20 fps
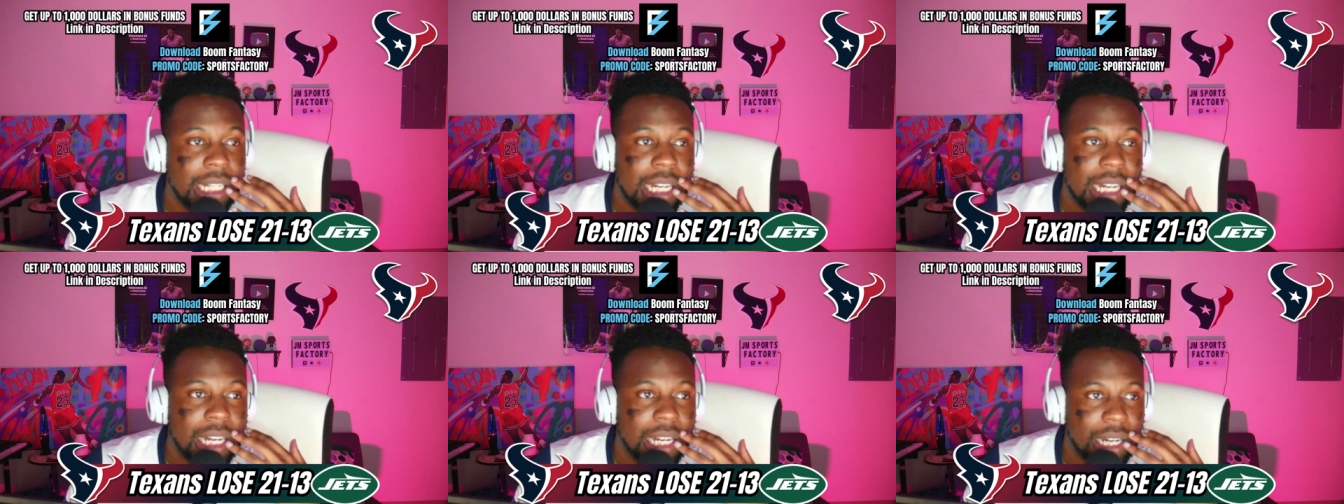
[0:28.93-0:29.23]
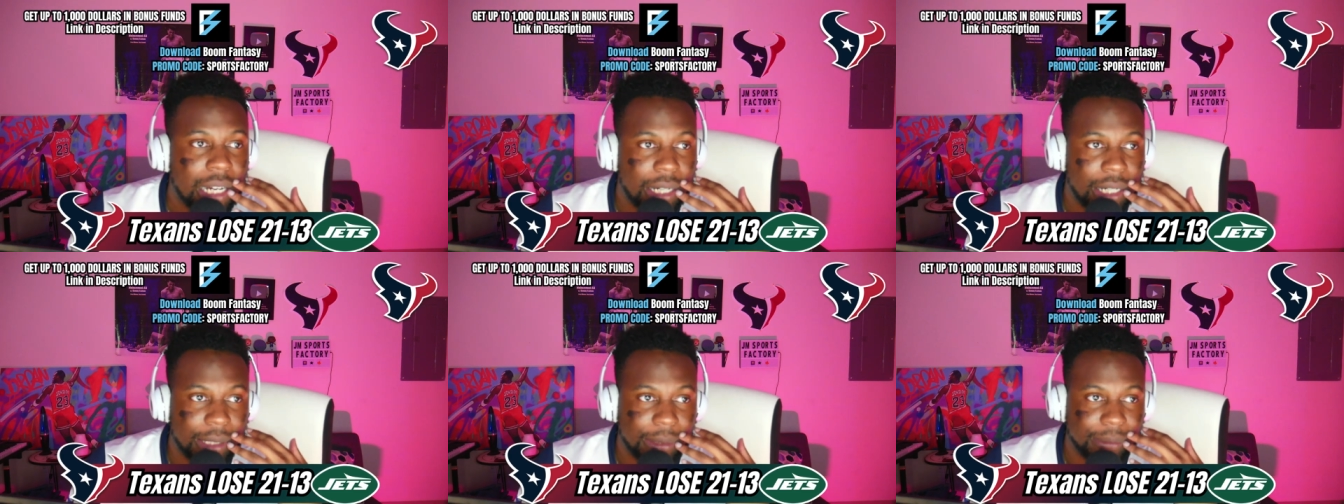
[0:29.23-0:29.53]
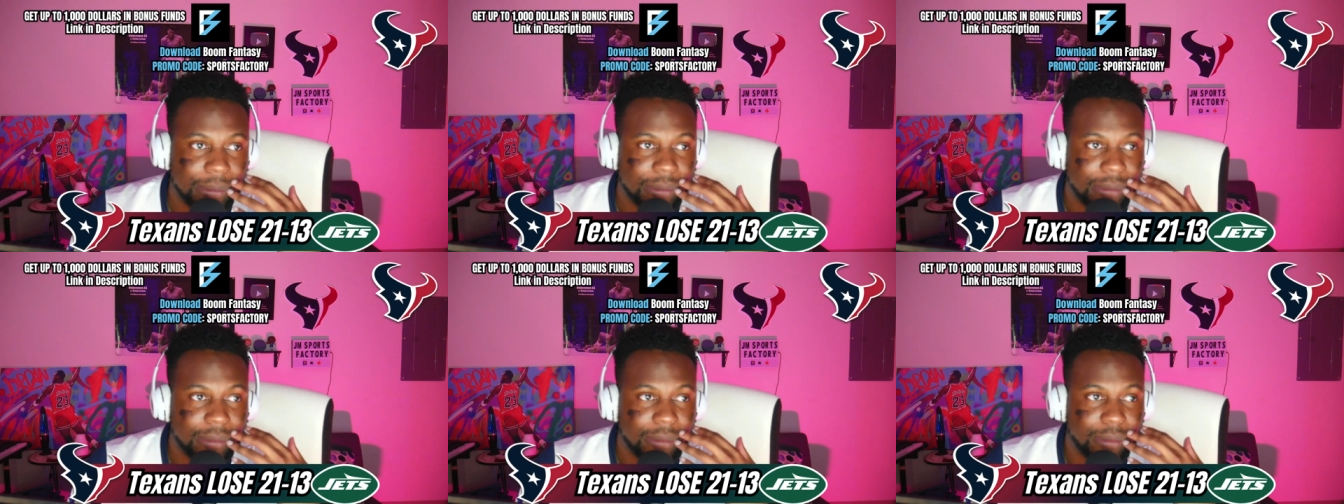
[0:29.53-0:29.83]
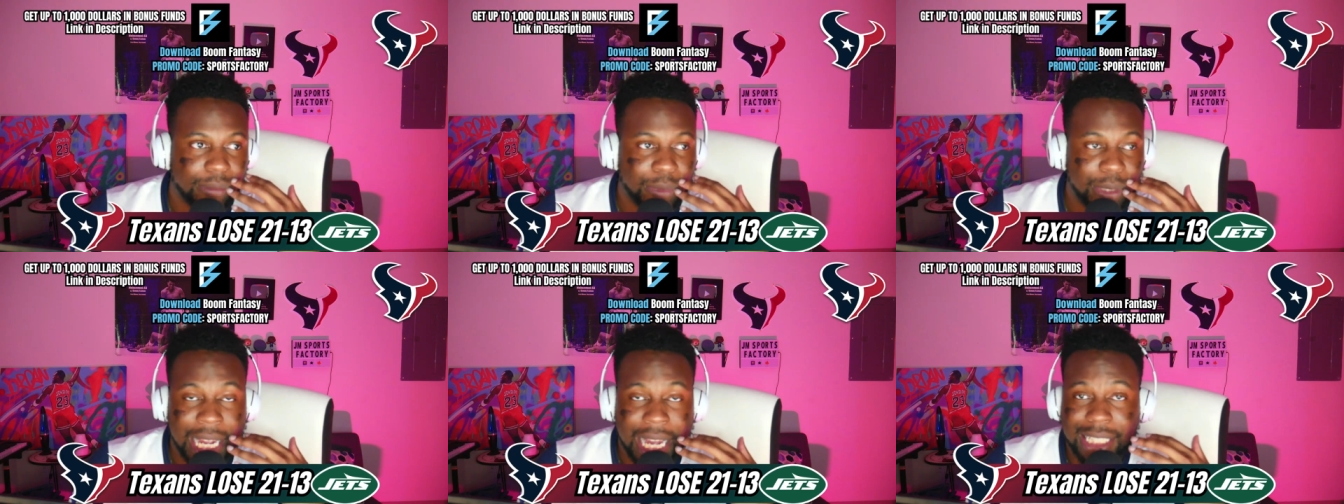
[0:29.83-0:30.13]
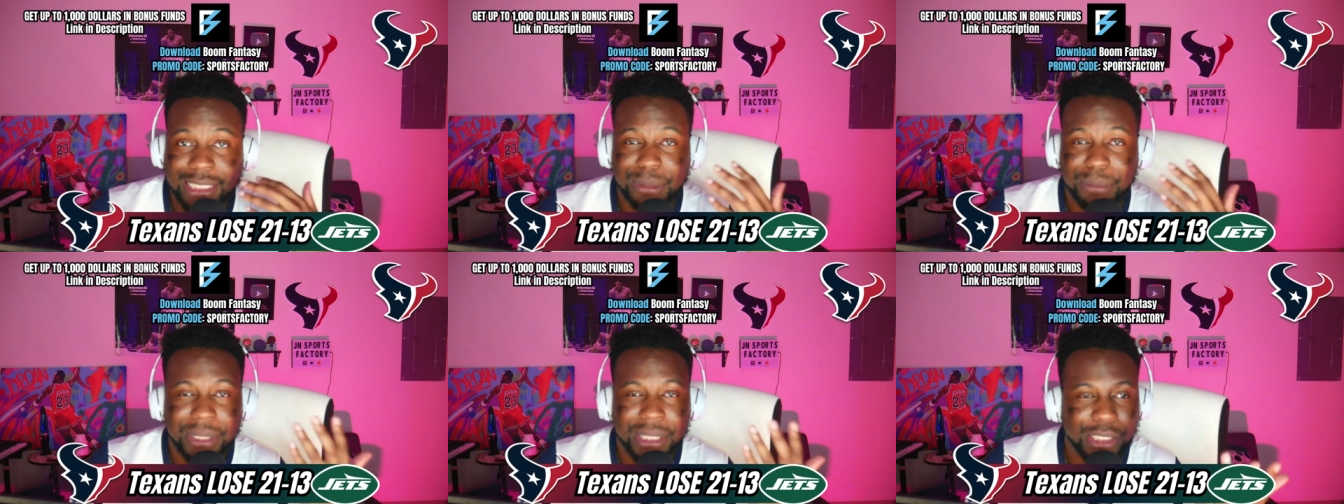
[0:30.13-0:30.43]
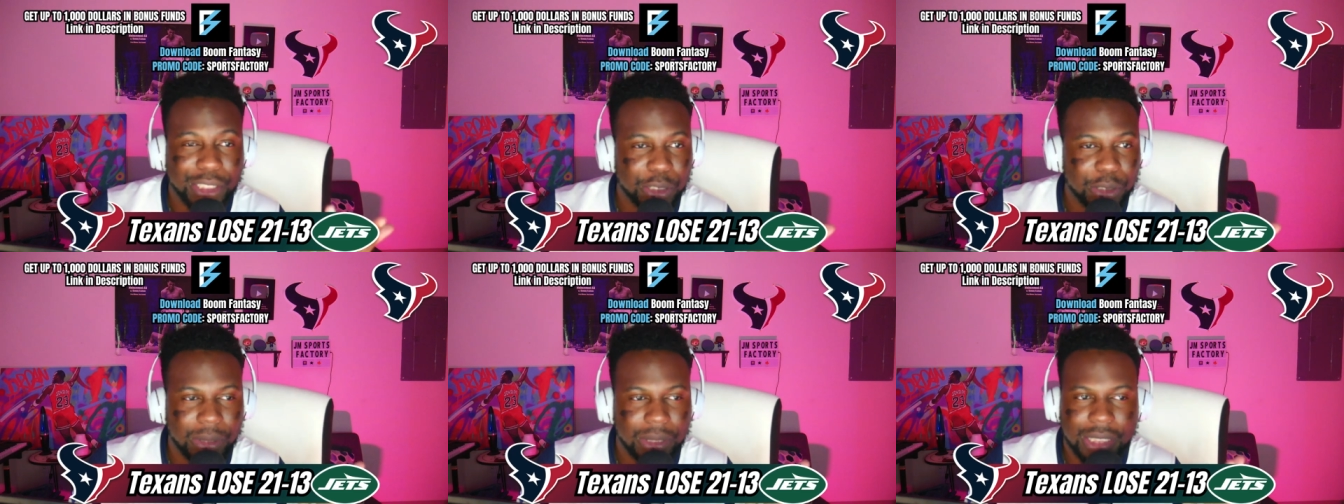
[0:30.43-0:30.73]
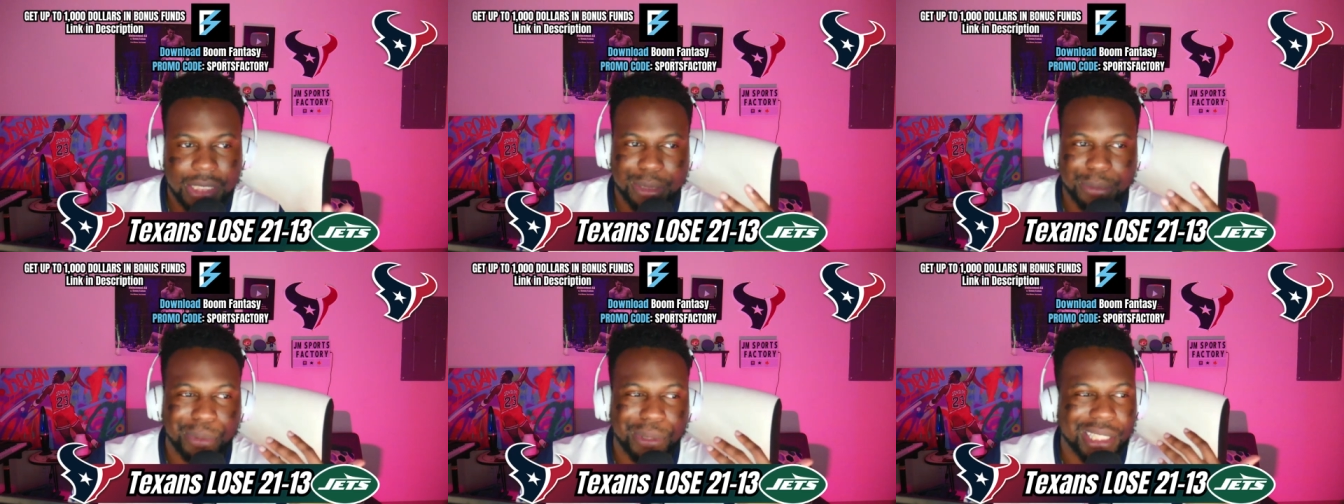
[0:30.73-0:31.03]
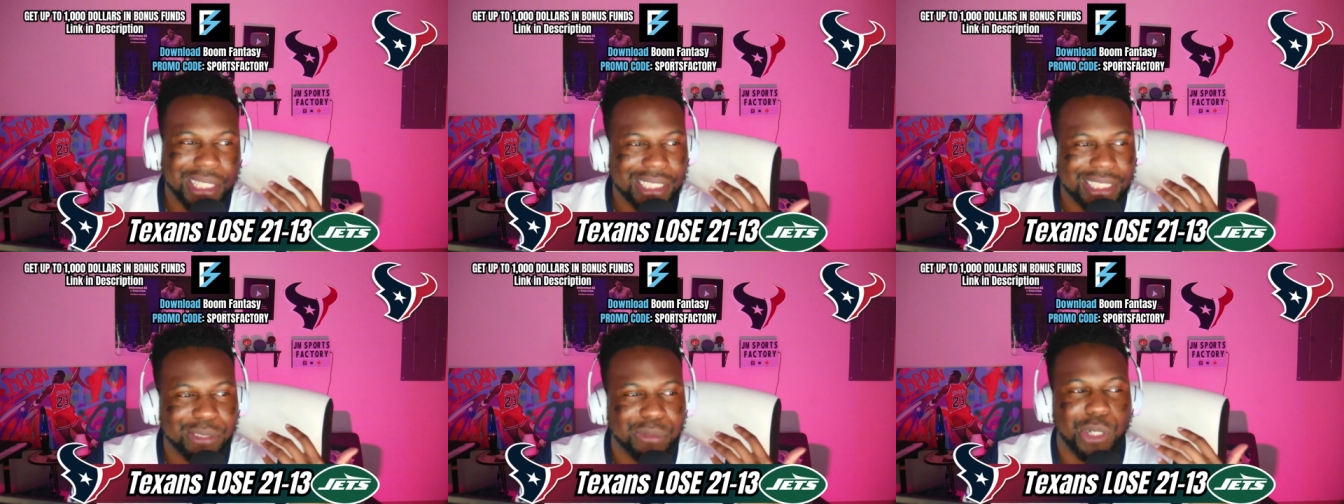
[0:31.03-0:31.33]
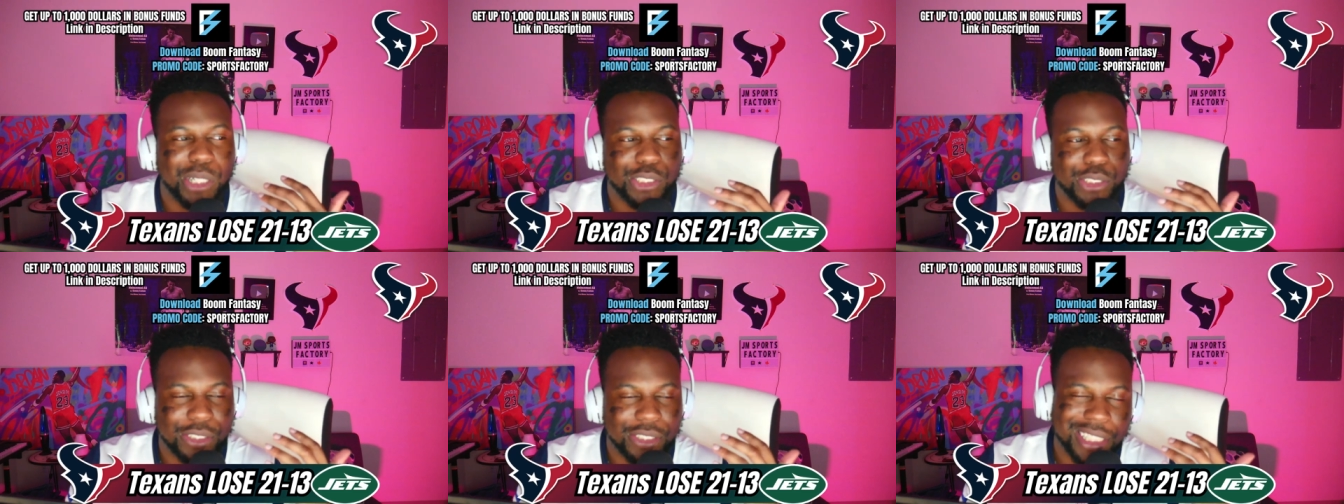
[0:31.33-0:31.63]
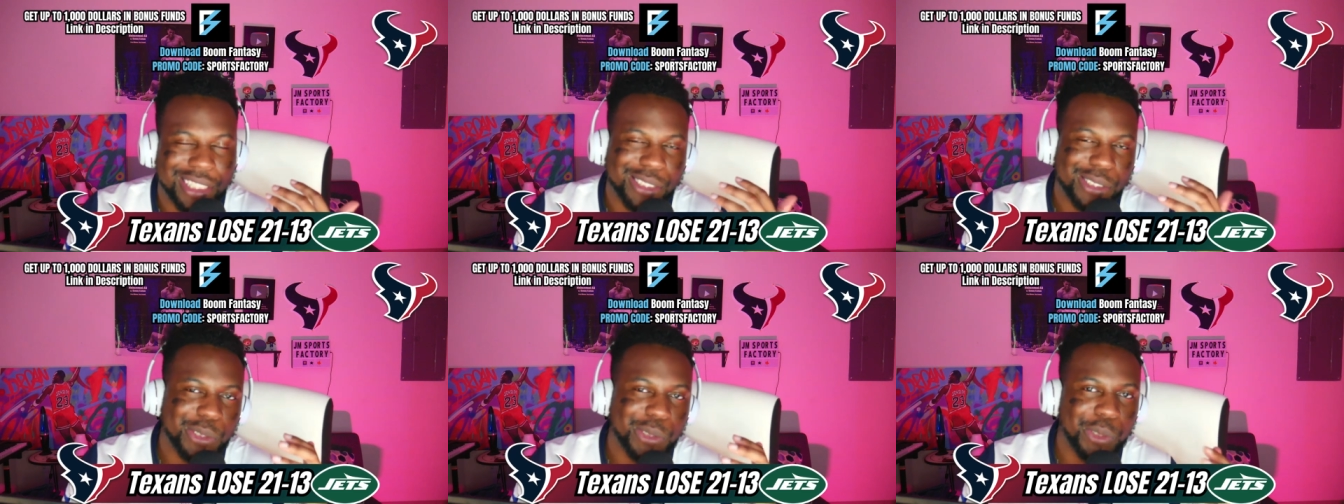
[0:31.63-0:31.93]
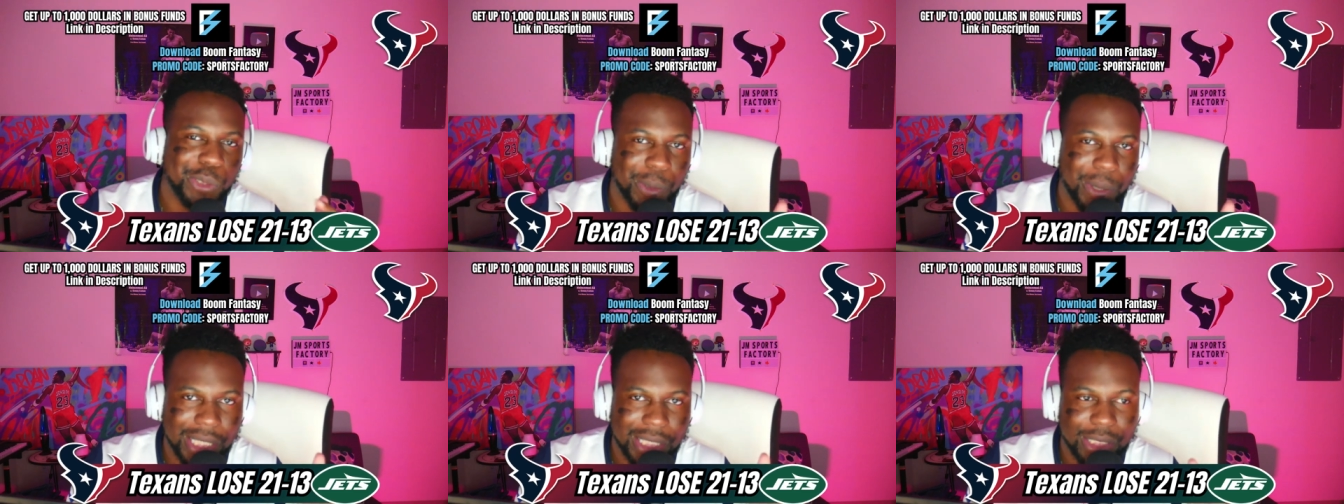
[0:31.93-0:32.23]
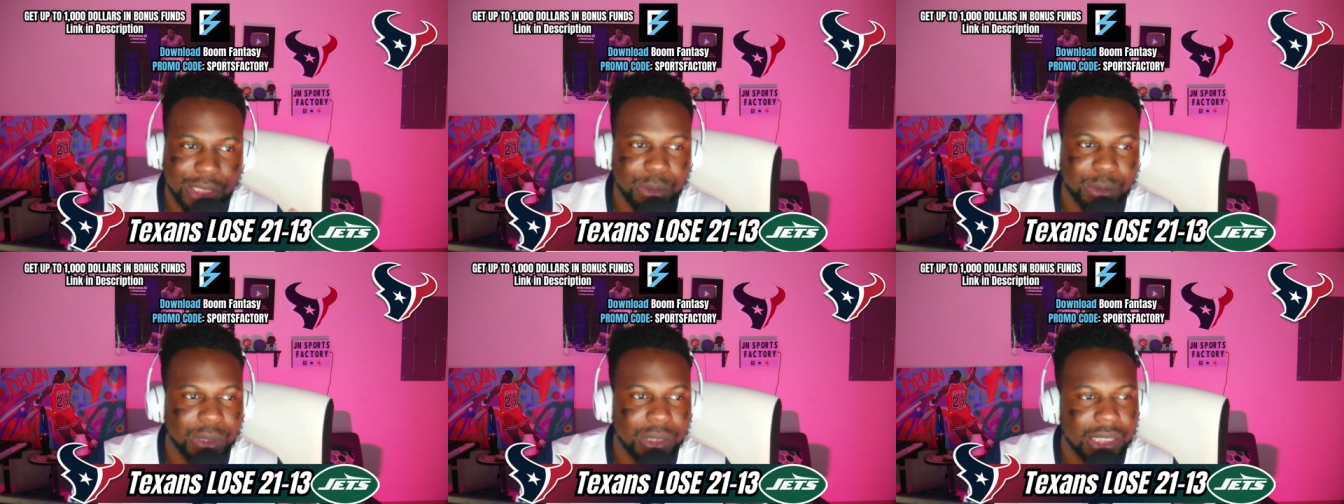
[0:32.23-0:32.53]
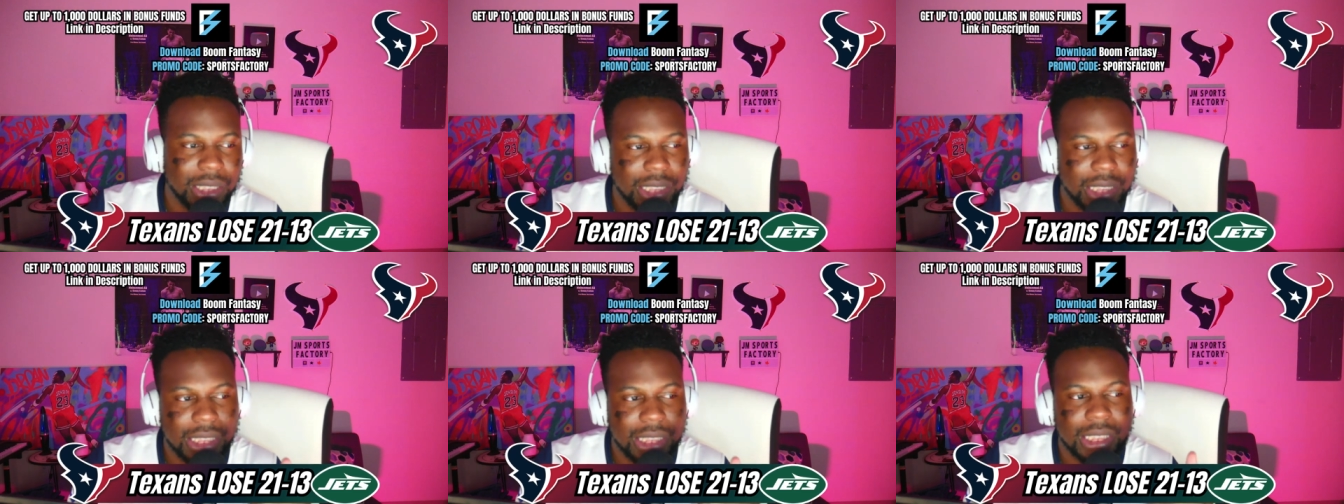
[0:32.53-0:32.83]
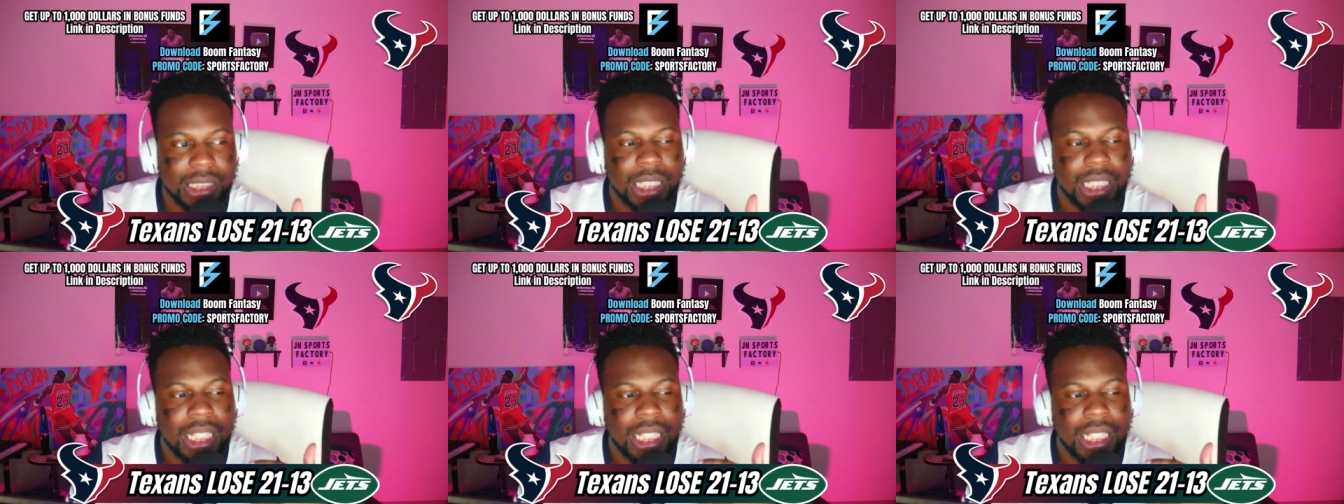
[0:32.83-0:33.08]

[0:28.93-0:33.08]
Um, we had some injuries, but it wasn't nothing too crazy, too serious.